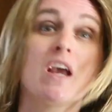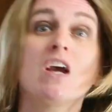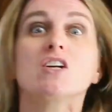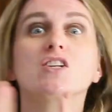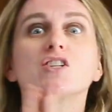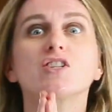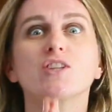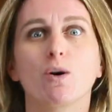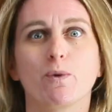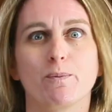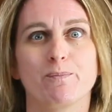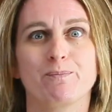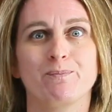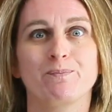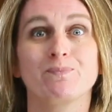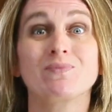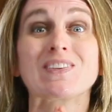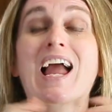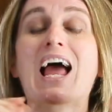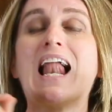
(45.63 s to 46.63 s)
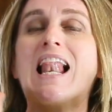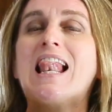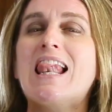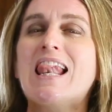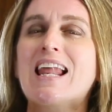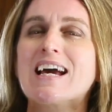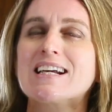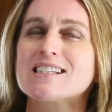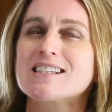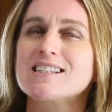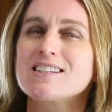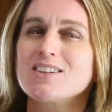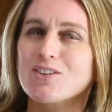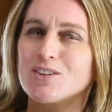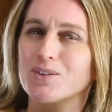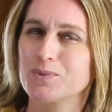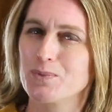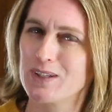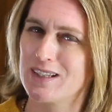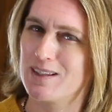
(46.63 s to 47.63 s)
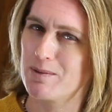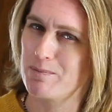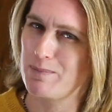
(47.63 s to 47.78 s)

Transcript: So let's start with the